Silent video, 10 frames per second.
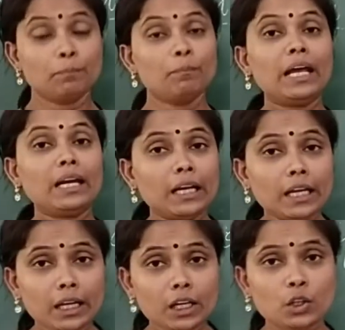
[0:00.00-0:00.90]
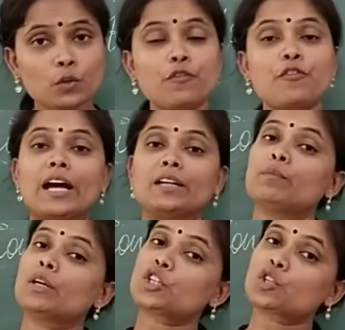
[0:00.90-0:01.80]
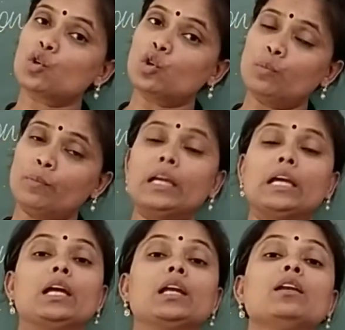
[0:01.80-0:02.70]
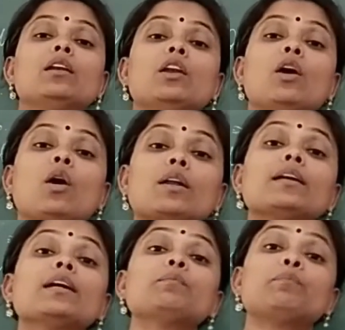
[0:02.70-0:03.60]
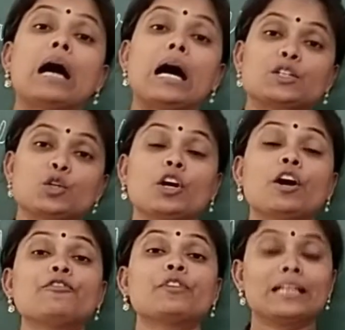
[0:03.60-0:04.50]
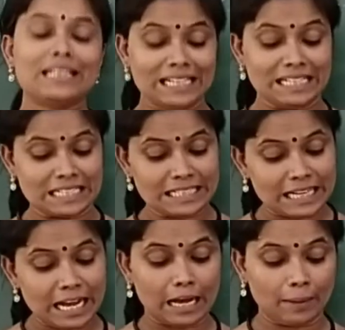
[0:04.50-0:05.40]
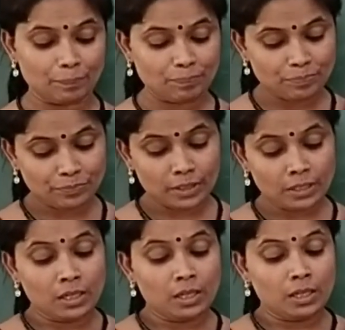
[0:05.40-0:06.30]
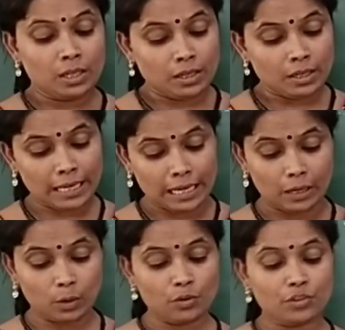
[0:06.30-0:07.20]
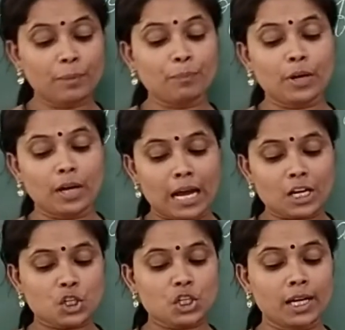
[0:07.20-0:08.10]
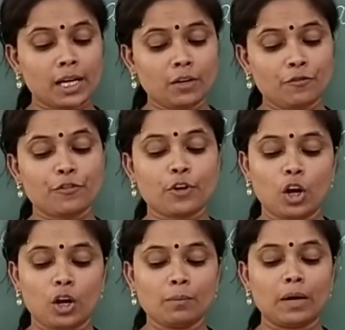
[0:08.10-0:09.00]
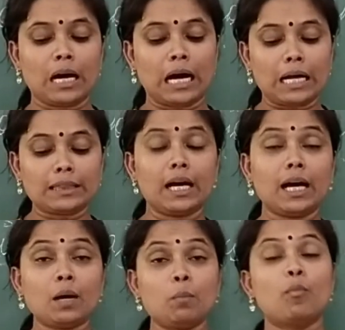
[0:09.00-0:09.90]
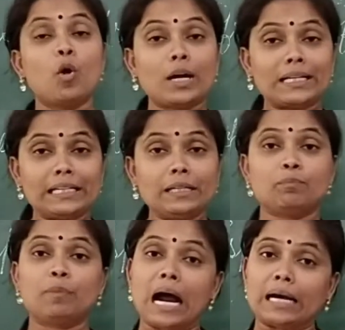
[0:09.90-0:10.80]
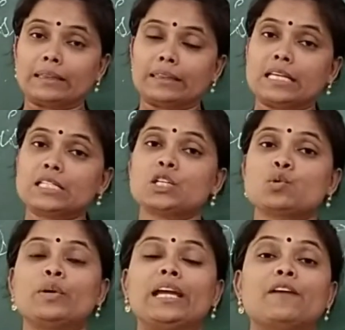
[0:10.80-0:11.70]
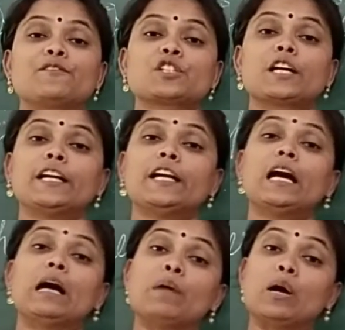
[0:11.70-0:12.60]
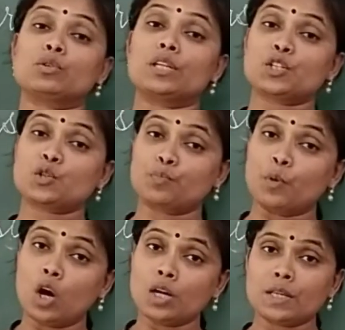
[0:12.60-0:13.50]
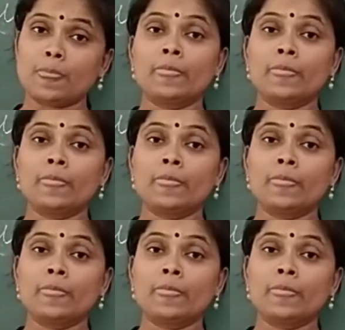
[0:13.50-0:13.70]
Mainly you find mushroom in northern part of India. Now, reproduction from other body parts. This is we have studied about the sport.